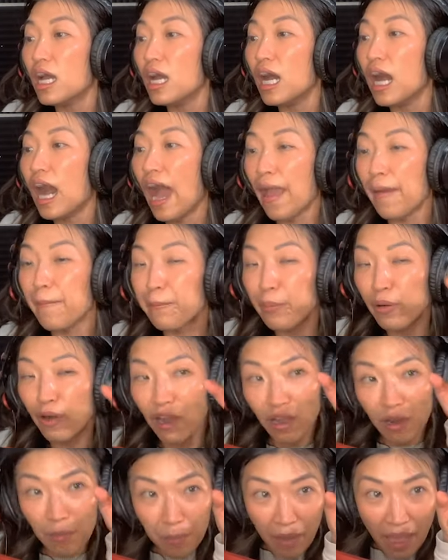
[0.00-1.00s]
I
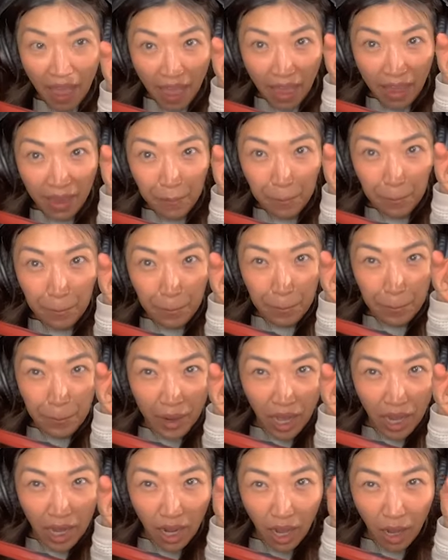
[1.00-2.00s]
put my
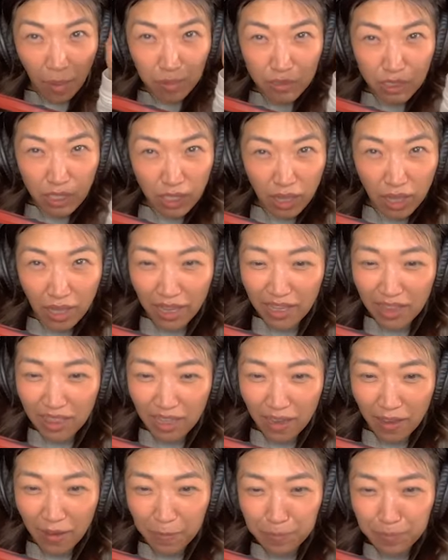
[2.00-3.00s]
butt up to
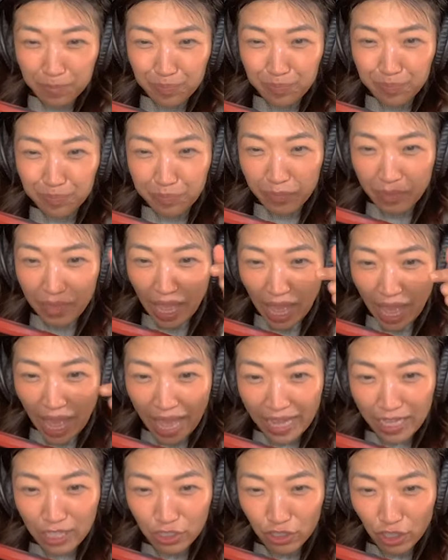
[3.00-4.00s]
like the
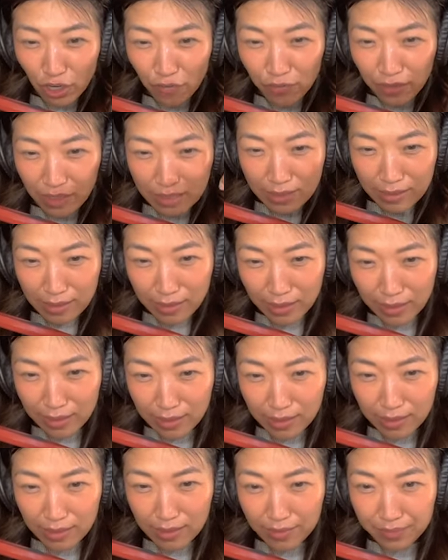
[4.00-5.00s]
edge of the
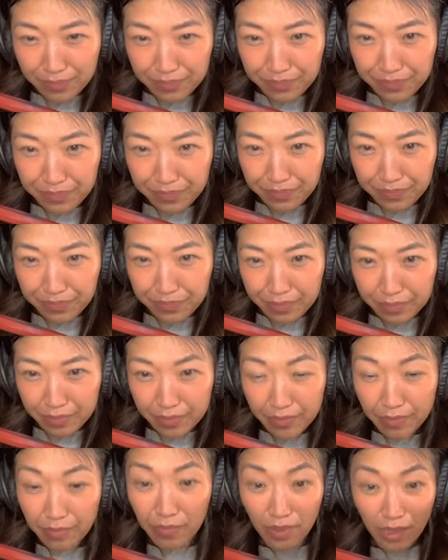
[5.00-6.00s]
seat.
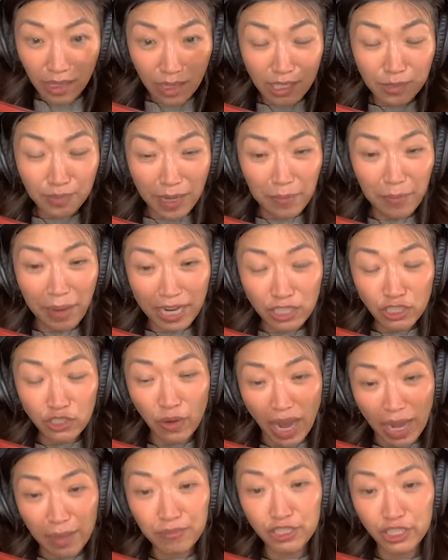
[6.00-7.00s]
Because mind
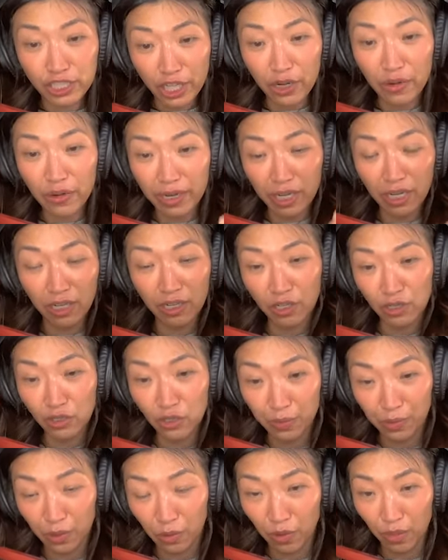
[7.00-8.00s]
you, I'm sharing an
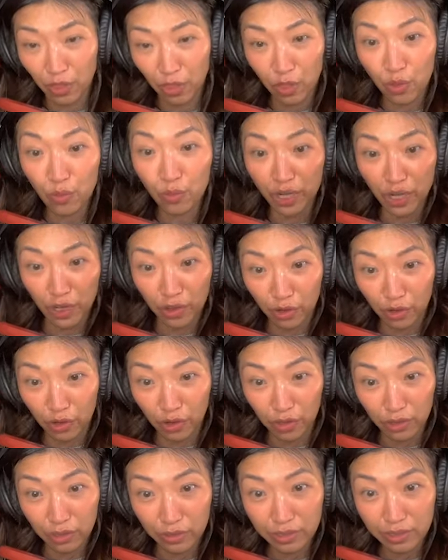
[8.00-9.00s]
Uber with 3 other
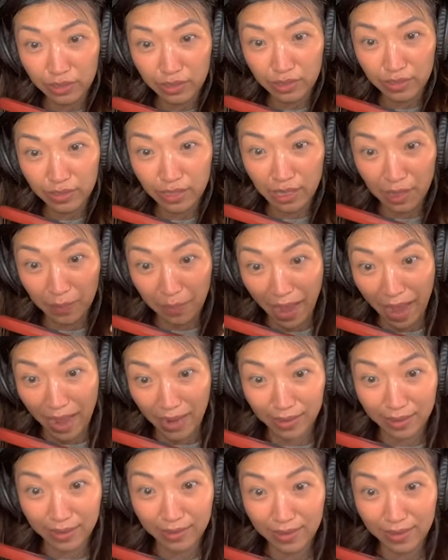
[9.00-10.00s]
girls in the back.